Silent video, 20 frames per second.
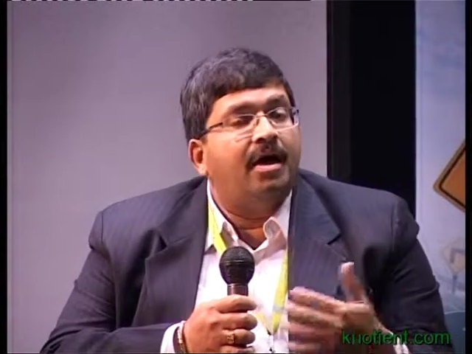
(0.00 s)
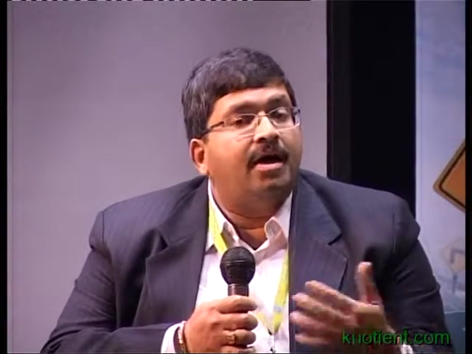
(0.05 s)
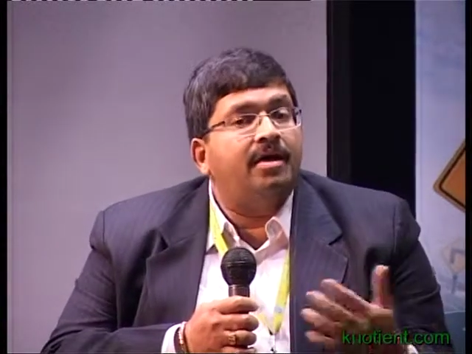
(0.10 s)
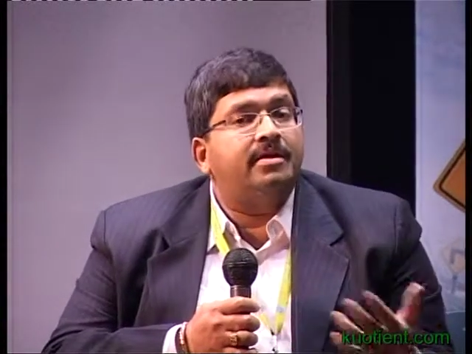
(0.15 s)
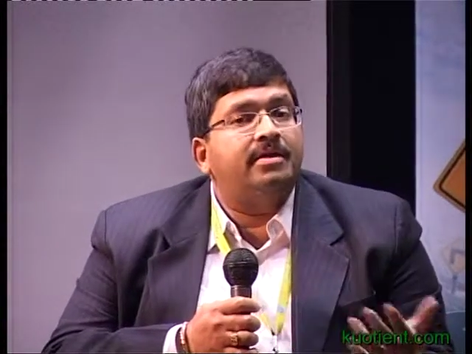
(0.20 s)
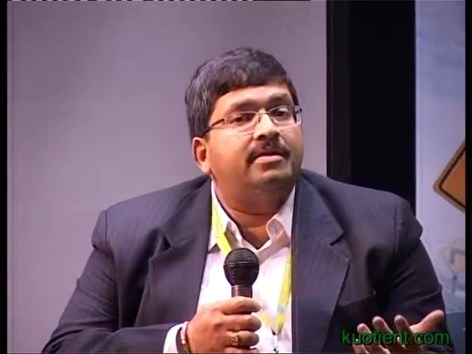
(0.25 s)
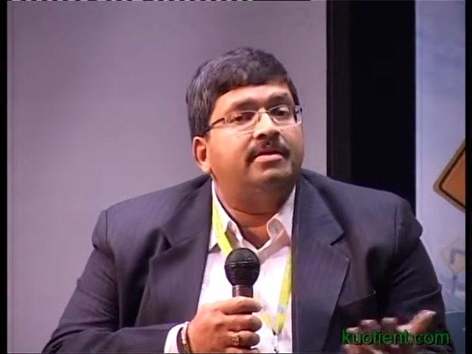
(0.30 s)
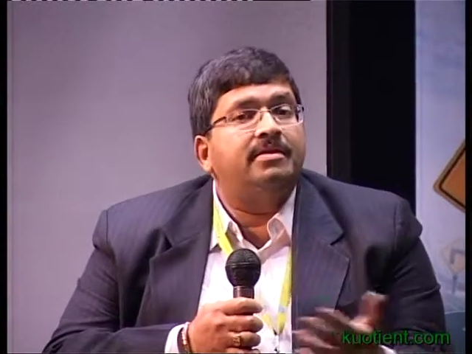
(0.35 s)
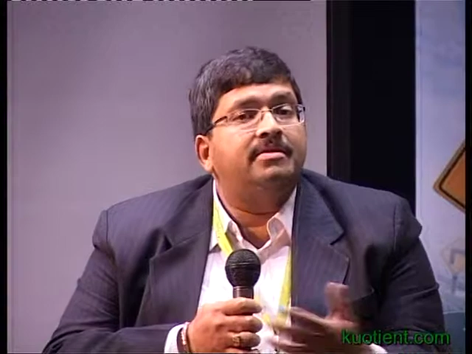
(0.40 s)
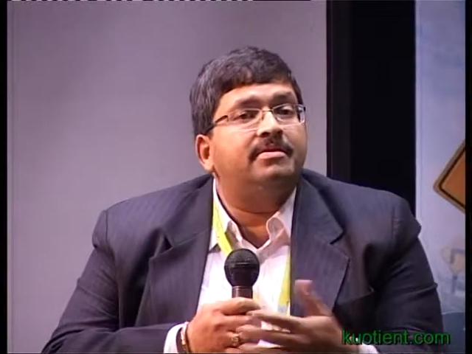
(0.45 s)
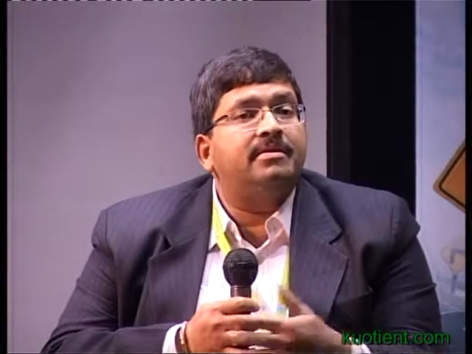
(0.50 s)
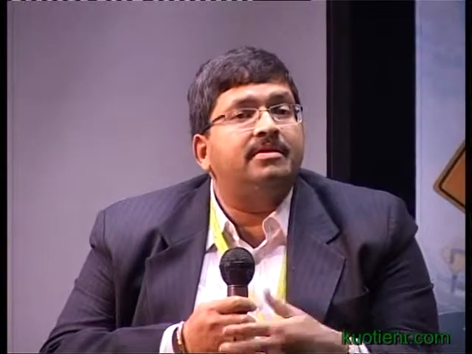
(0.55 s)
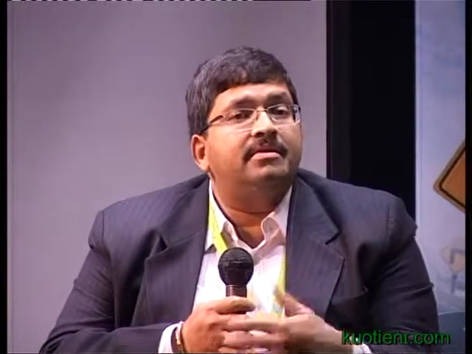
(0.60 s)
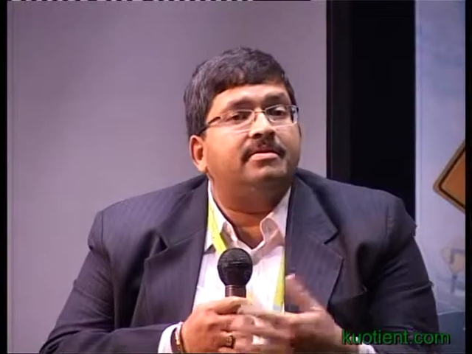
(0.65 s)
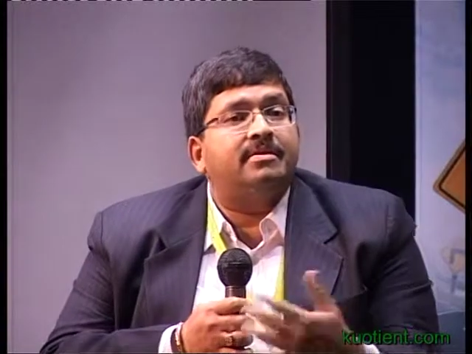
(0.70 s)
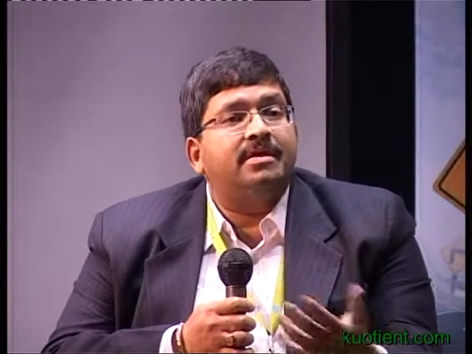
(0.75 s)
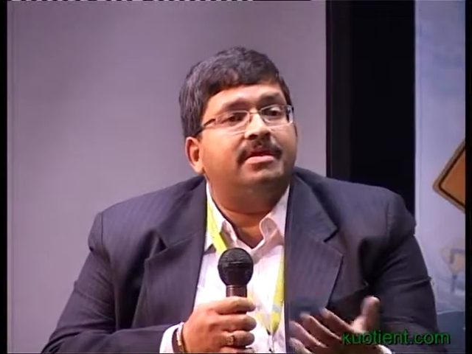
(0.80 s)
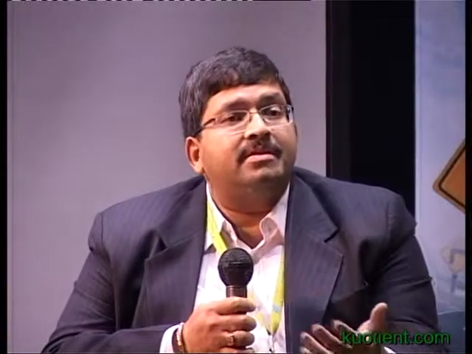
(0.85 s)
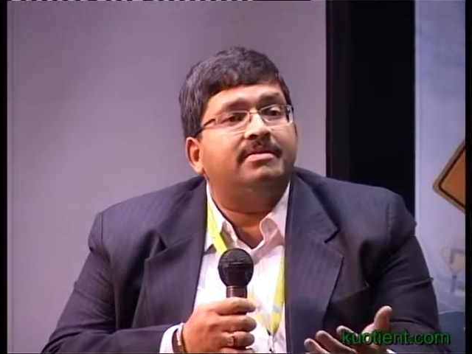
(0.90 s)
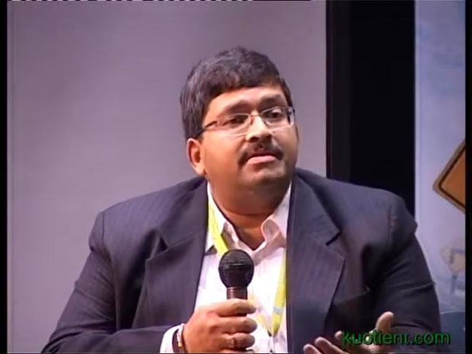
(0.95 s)
I think these are
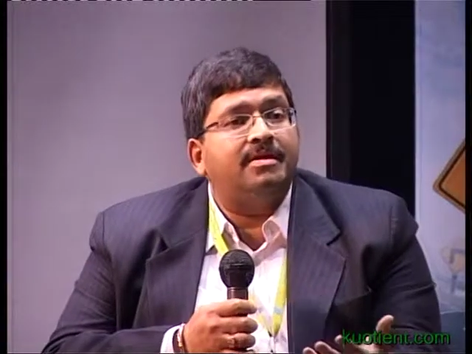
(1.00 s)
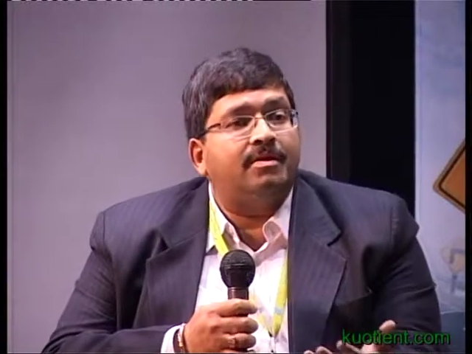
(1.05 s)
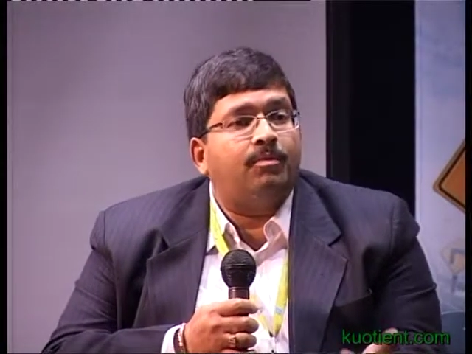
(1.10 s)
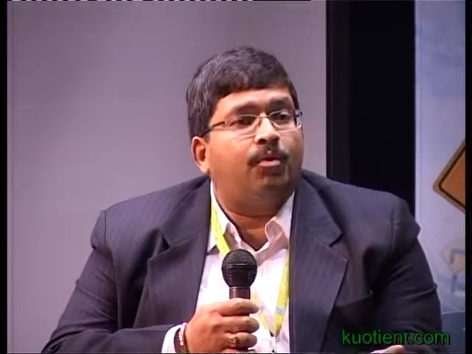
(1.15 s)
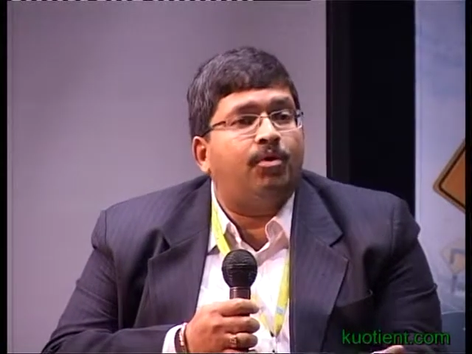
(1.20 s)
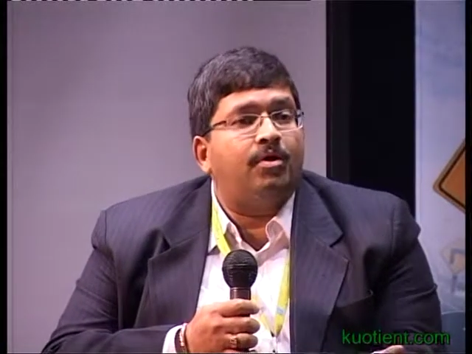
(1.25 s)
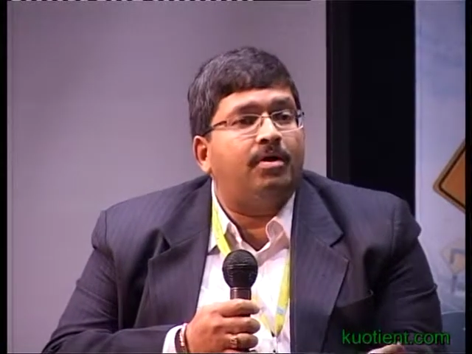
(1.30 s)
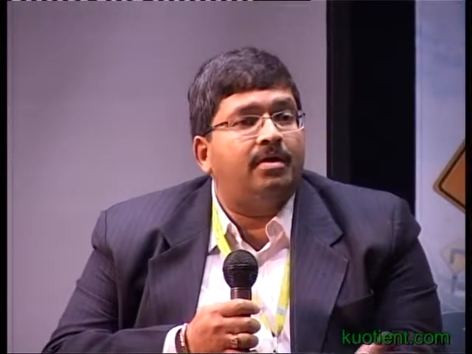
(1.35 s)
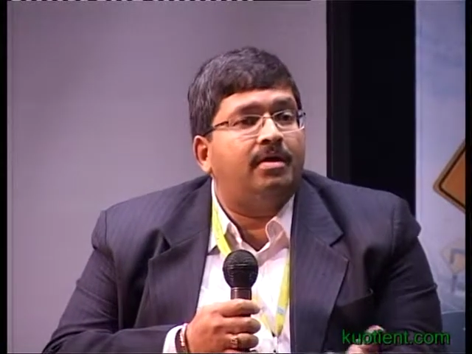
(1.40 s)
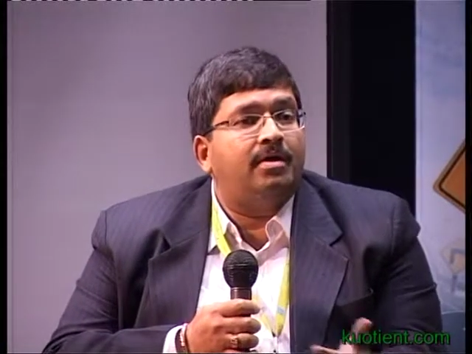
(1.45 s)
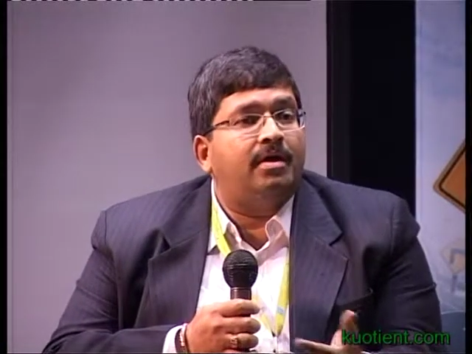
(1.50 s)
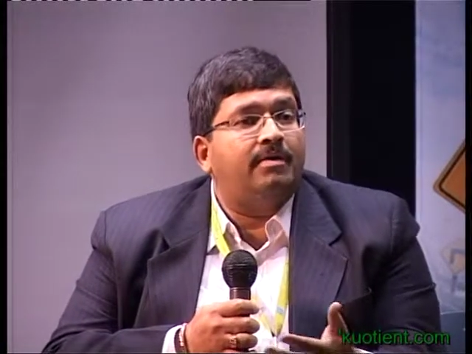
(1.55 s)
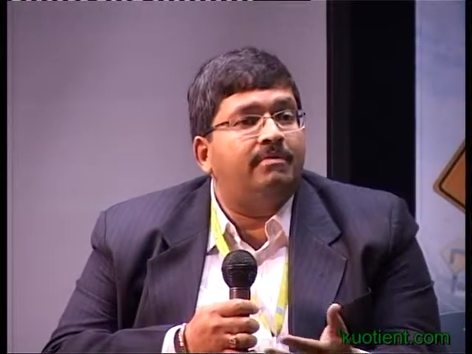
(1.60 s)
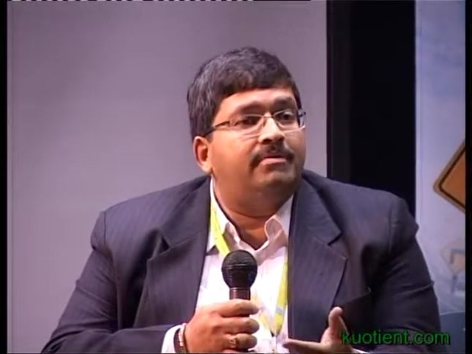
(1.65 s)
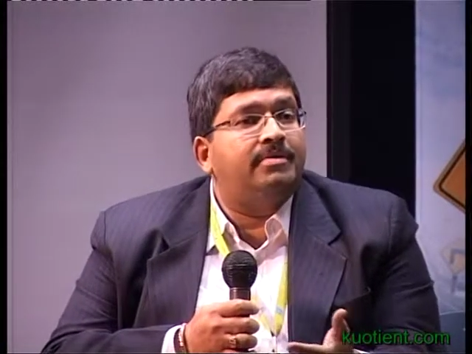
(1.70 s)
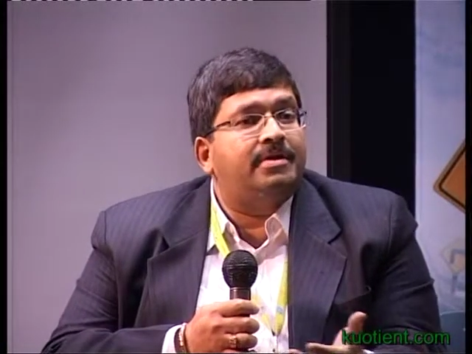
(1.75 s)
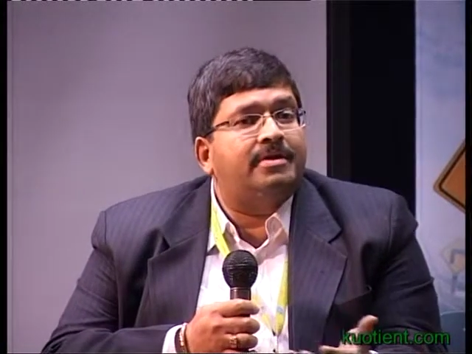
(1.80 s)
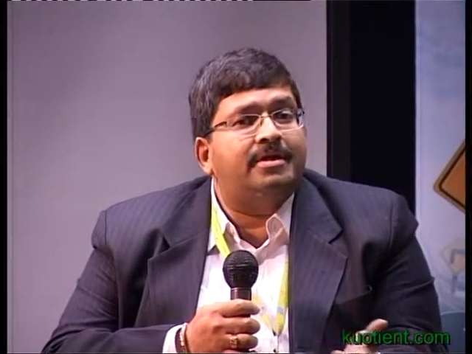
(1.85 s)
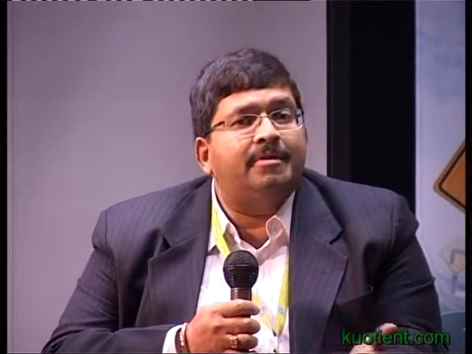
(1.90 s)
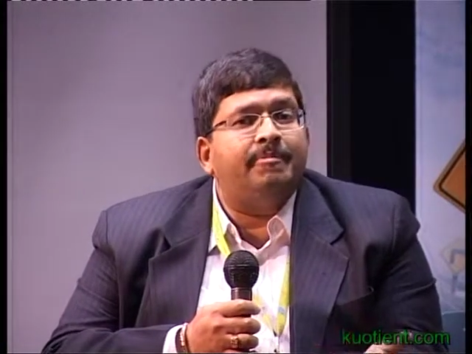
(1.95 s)
things that
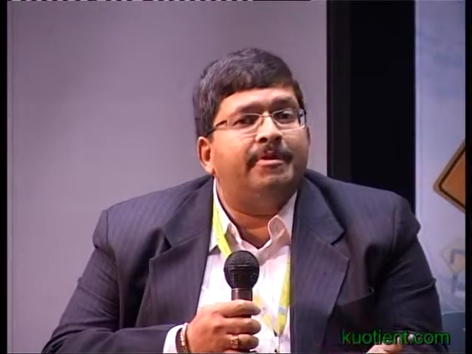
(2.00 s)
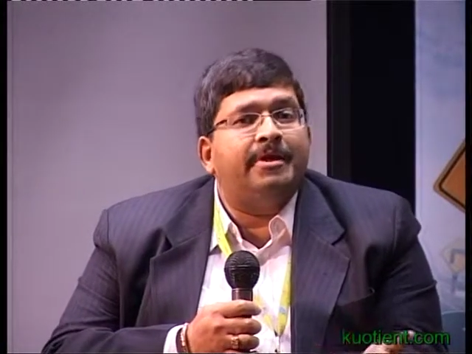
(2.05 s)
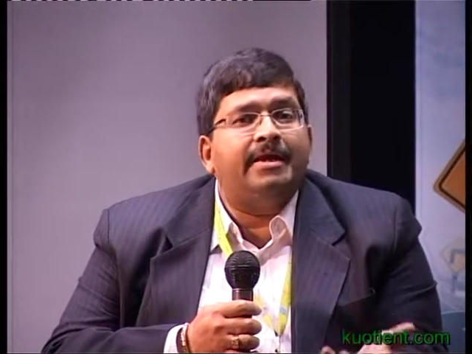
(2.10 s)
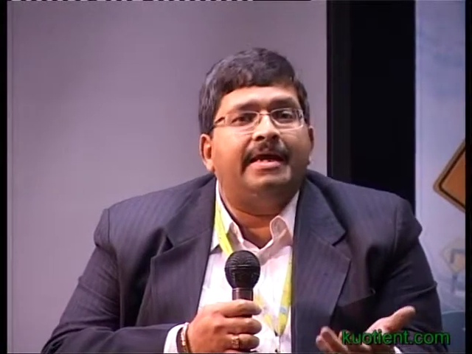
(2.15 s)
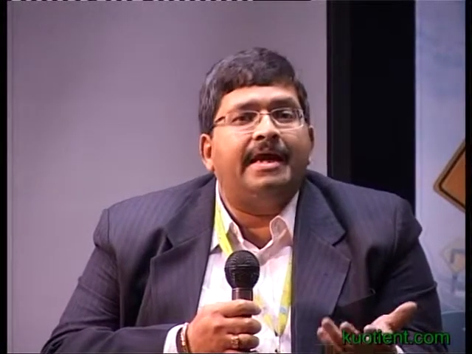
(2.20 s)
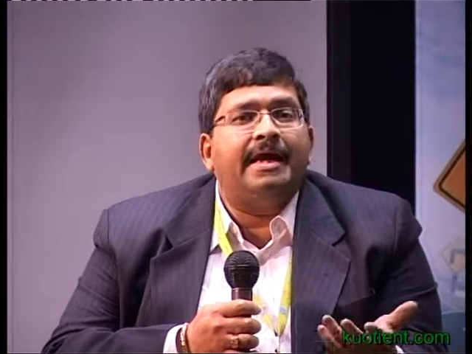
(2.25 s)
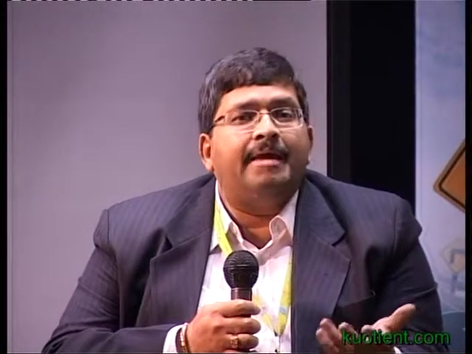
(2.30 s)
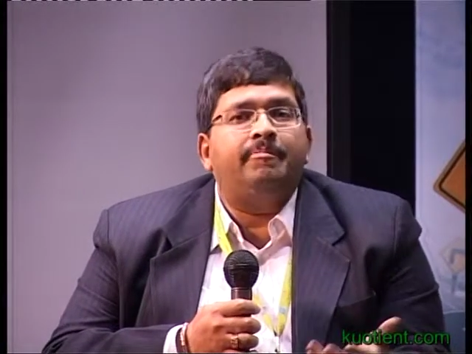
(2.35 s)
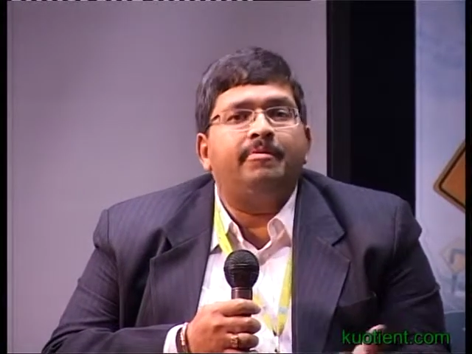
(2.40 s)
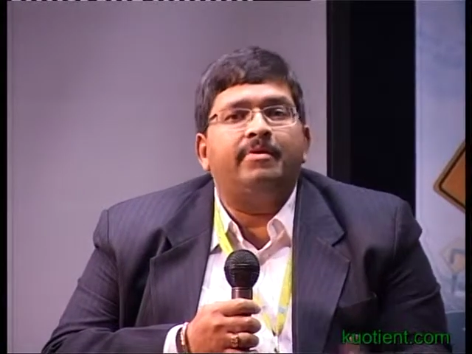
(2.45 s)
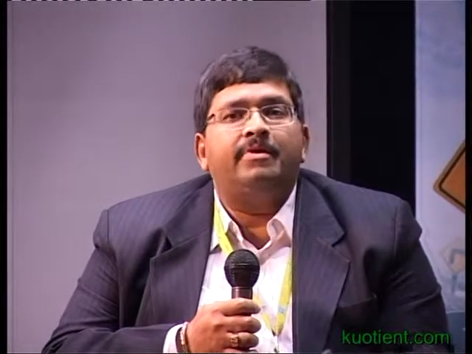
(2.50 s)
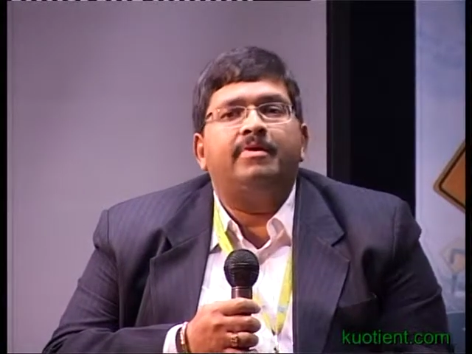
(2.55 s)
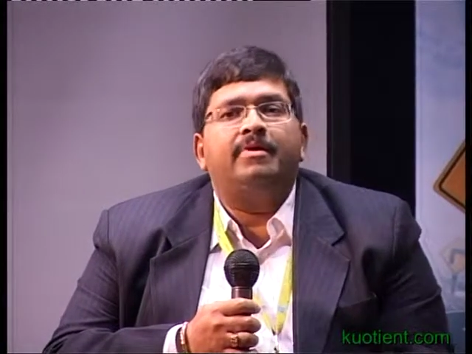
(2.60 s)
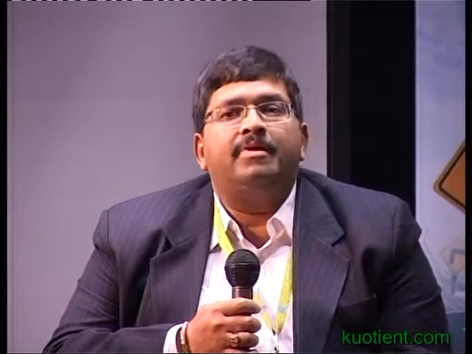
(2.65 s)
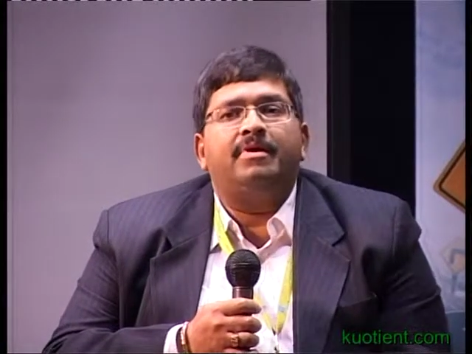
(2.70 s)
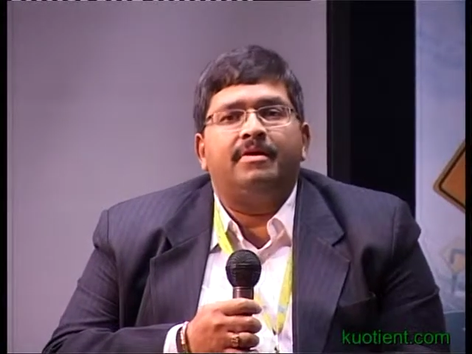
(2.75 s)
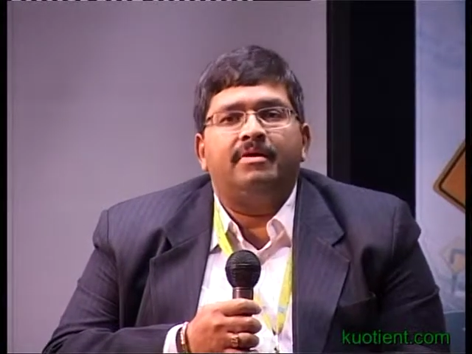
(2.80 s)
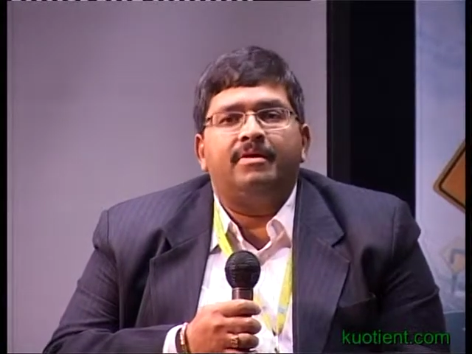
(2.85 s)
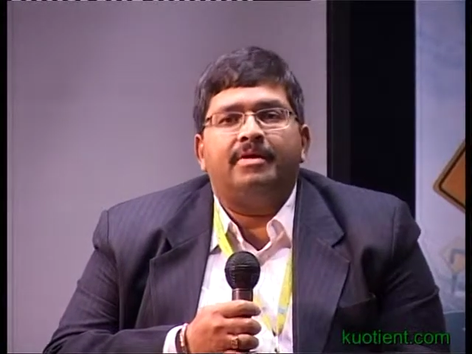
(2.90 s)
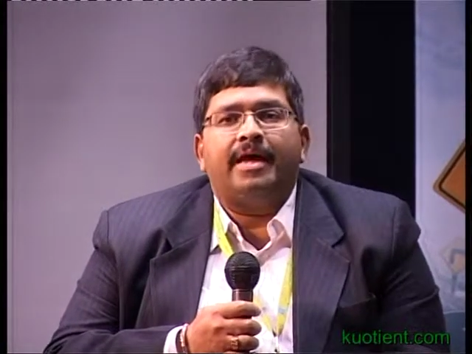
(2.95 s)
typically happen in a